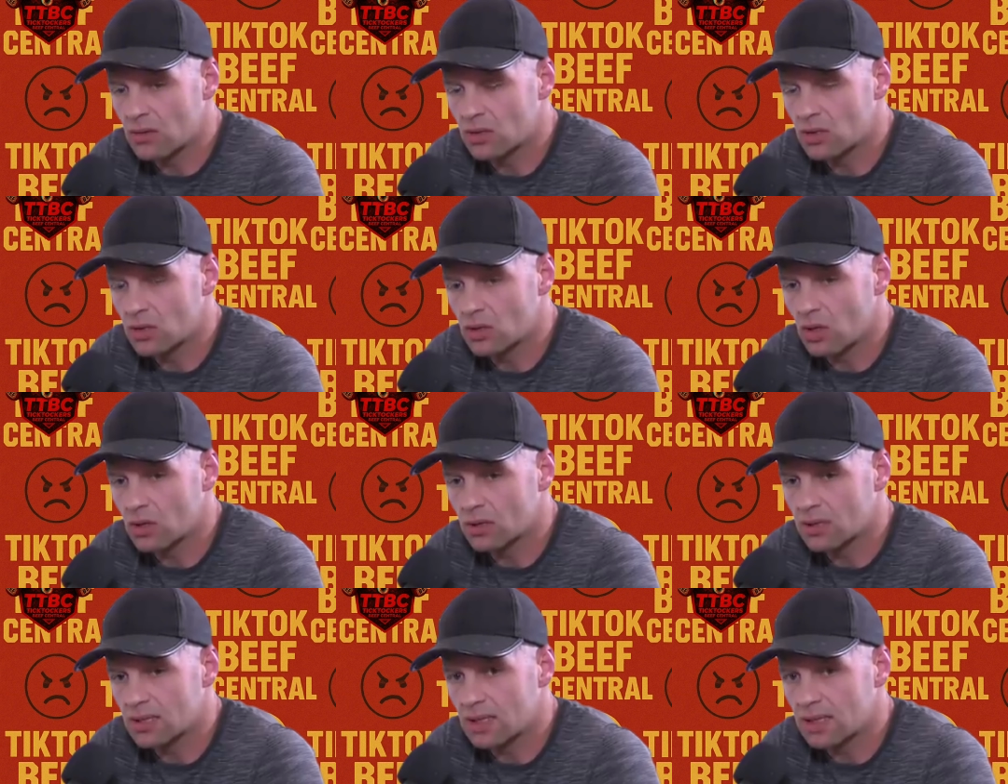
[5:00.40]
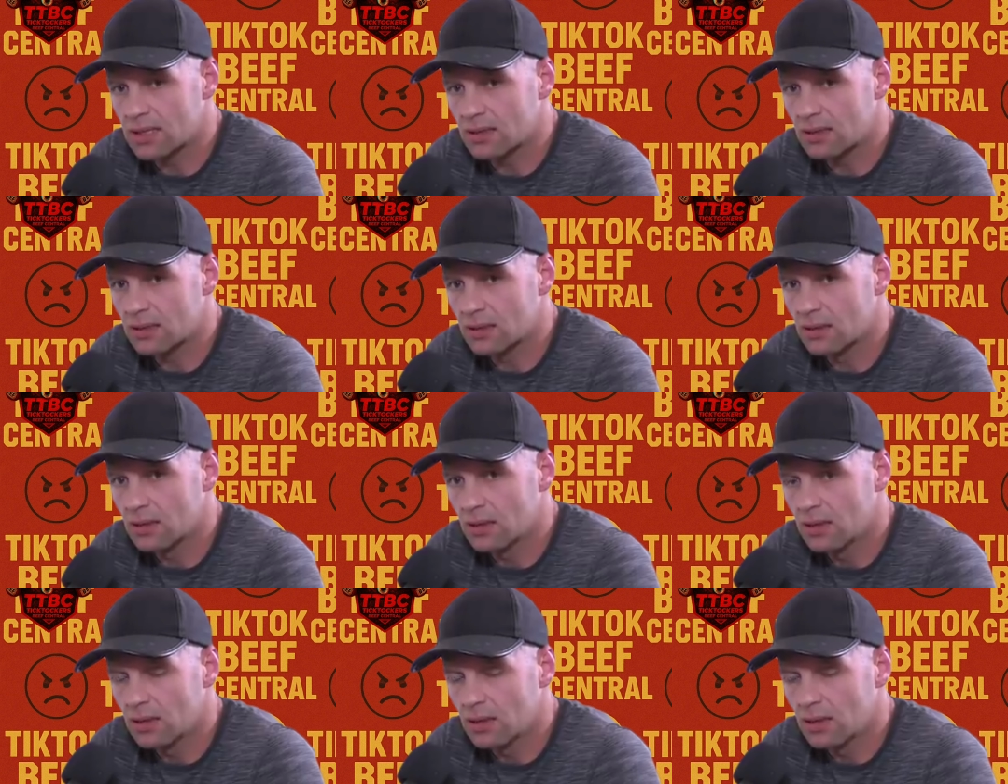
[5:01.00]
who's now shot
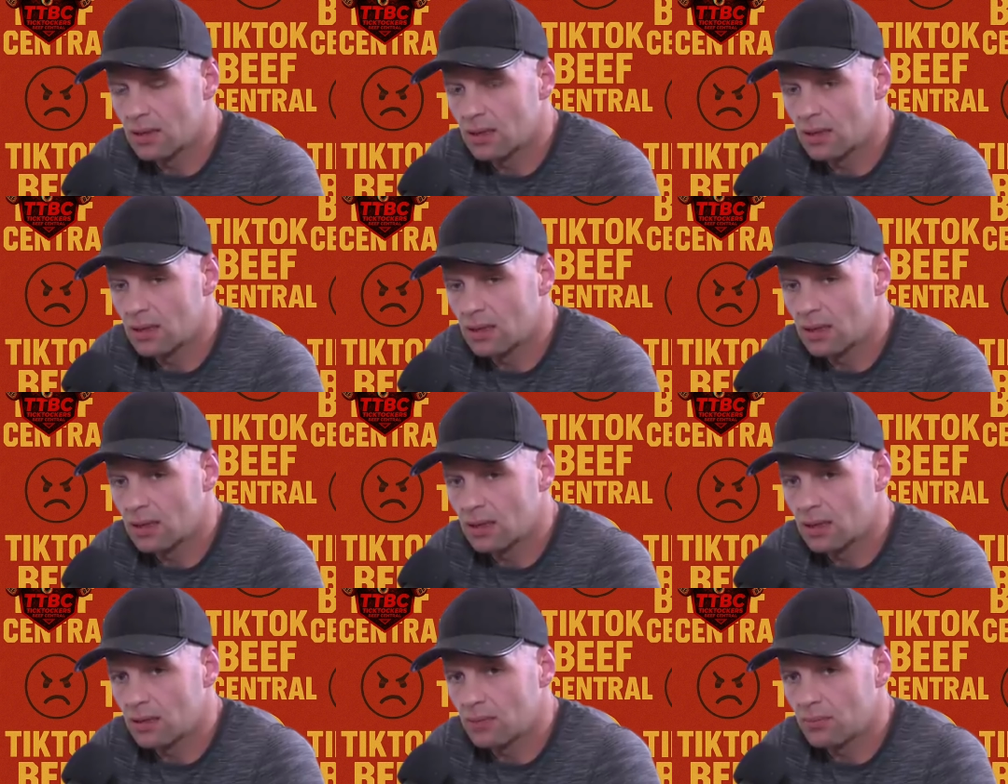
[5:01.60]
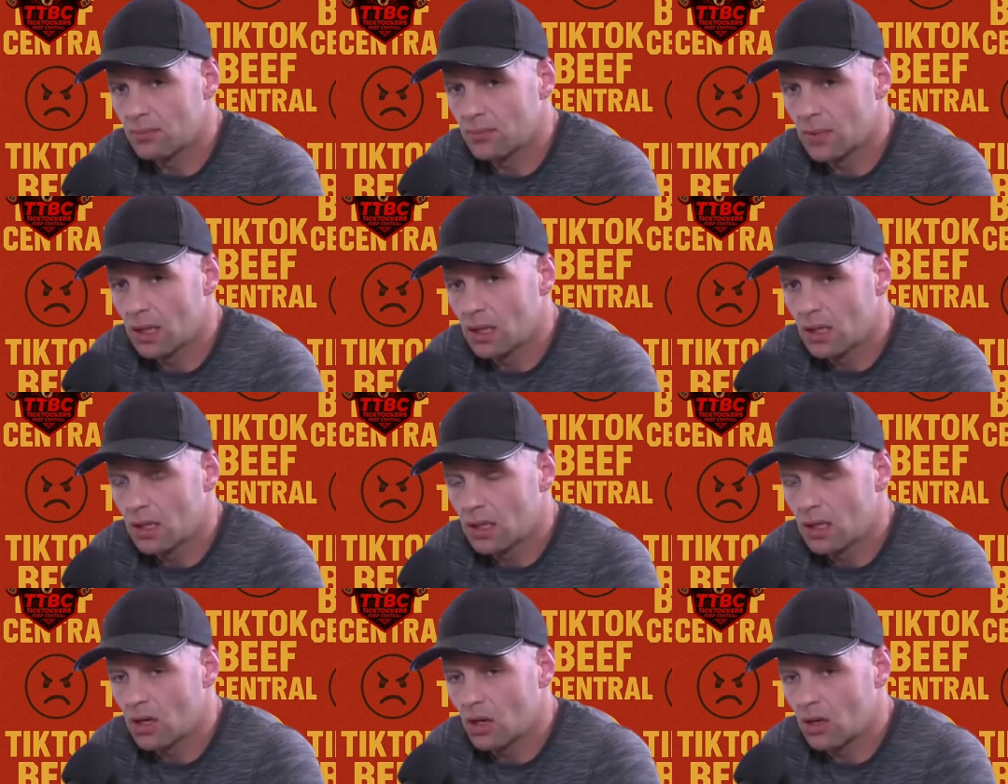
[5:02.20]
dead.
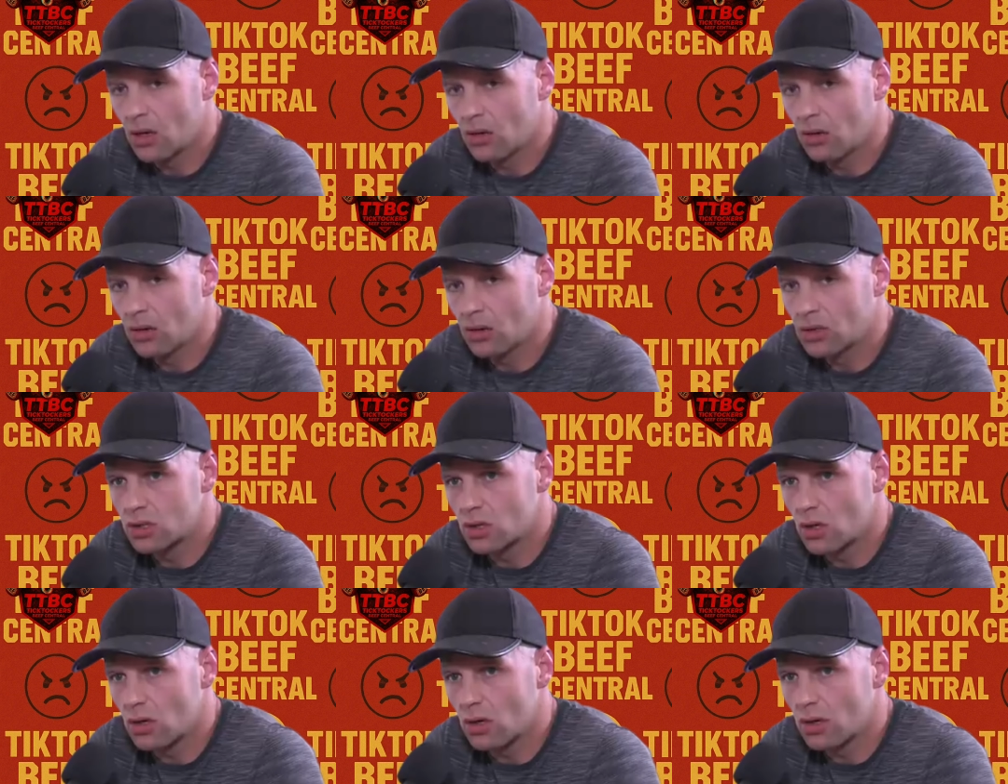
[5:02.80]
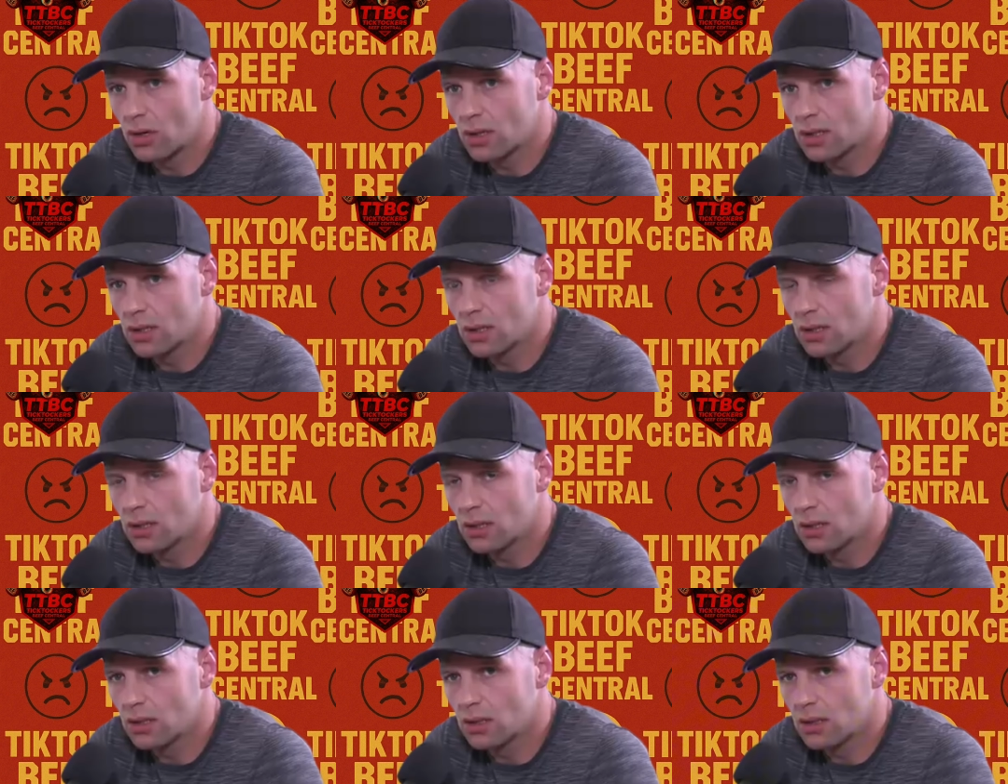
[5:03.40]
He got a hung
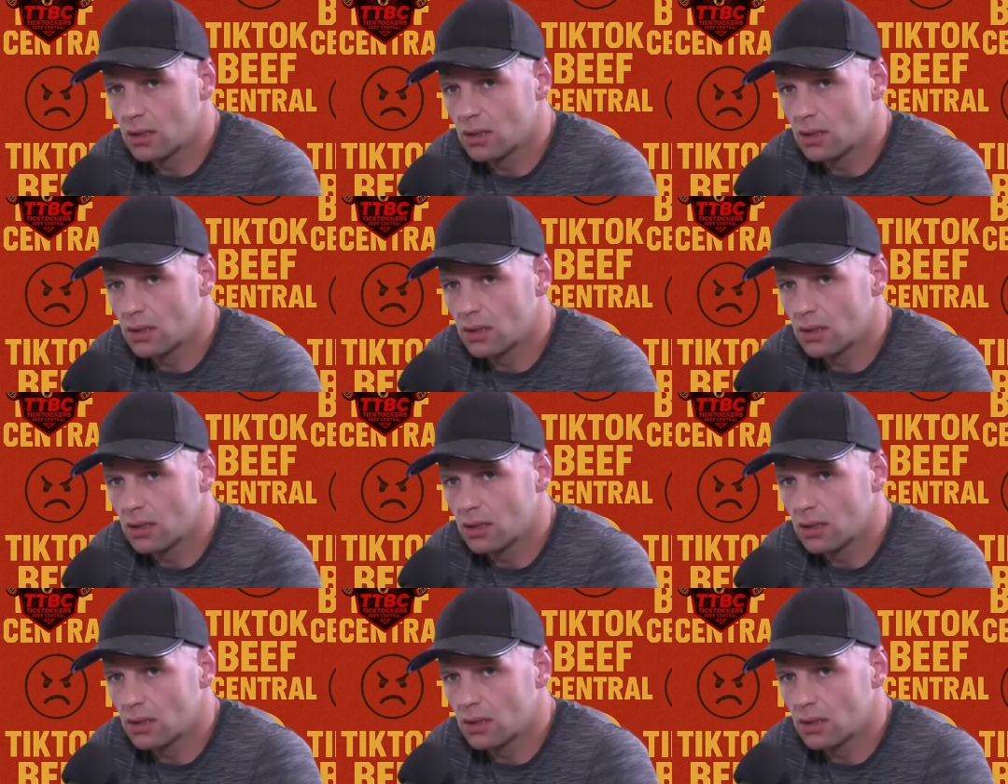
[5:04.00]
jury.